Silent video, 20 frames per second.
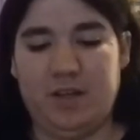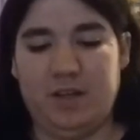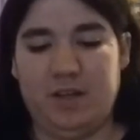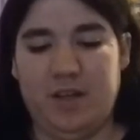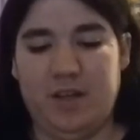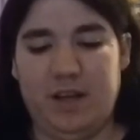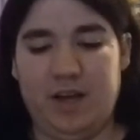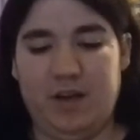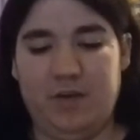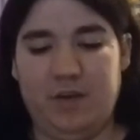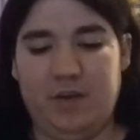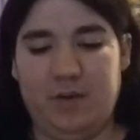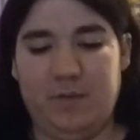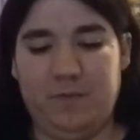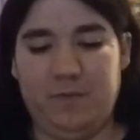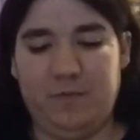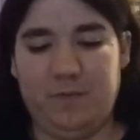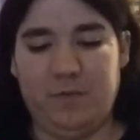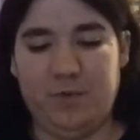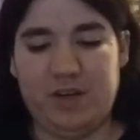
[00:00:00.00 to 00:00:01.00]
Now,
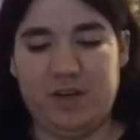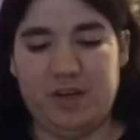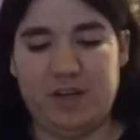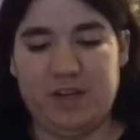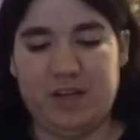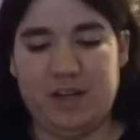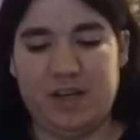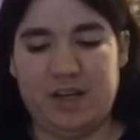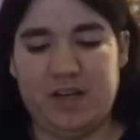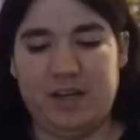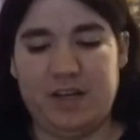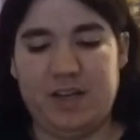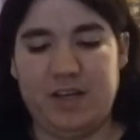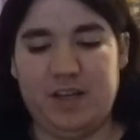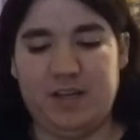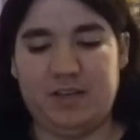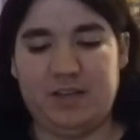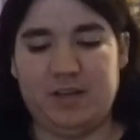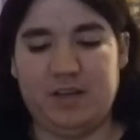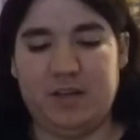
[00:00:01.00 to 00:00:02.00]
um, 49
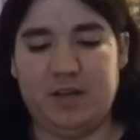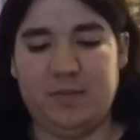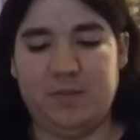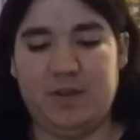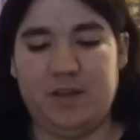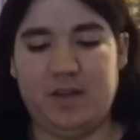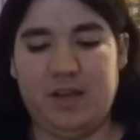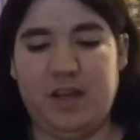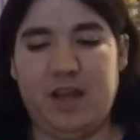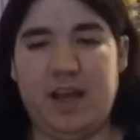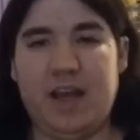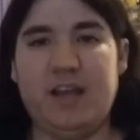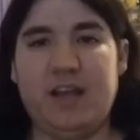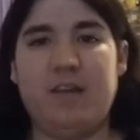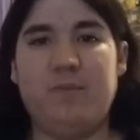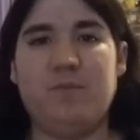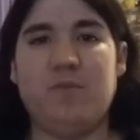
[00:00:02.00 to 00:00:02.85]
is um, Eddie